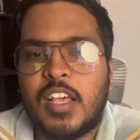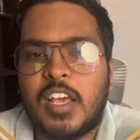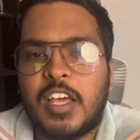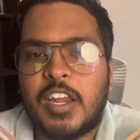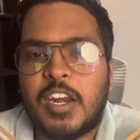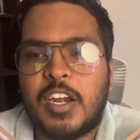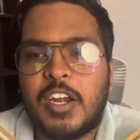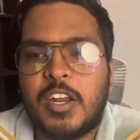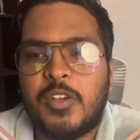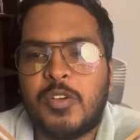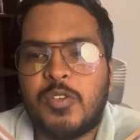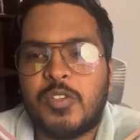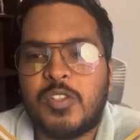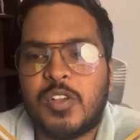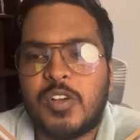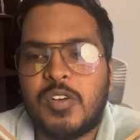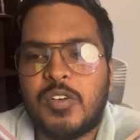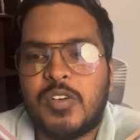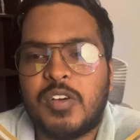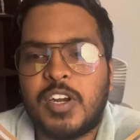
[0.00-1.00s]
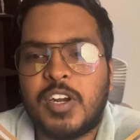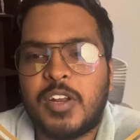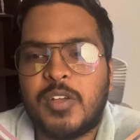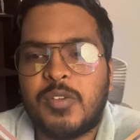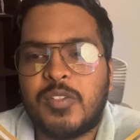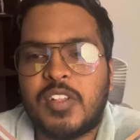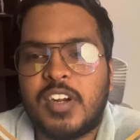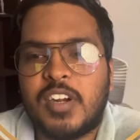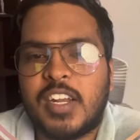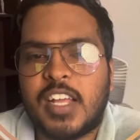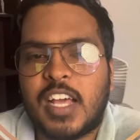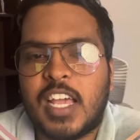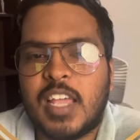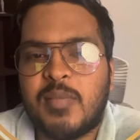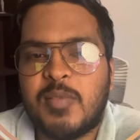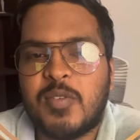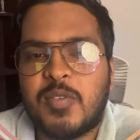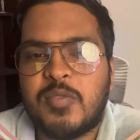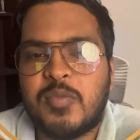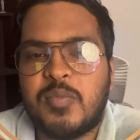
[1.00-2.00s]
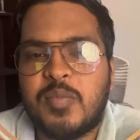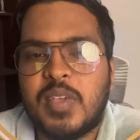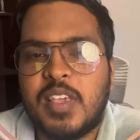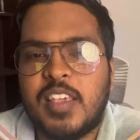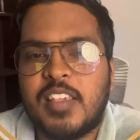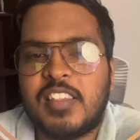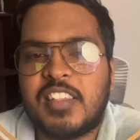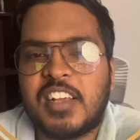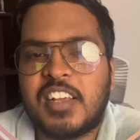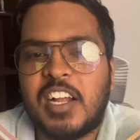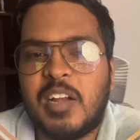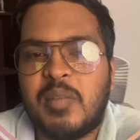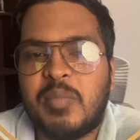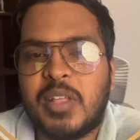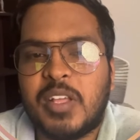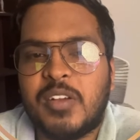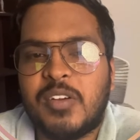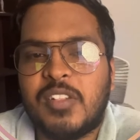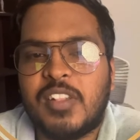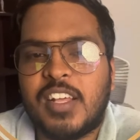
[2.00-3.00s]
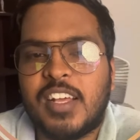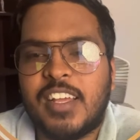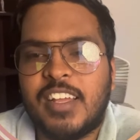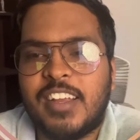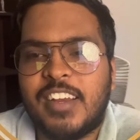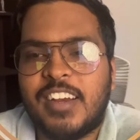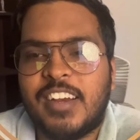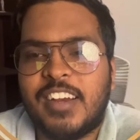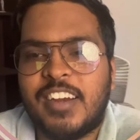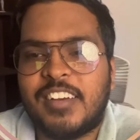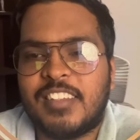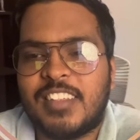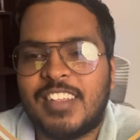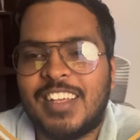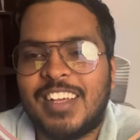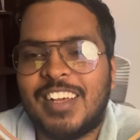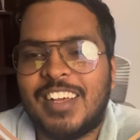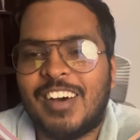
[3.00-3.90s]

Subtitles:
reduce the time of me sculpting on the hairs,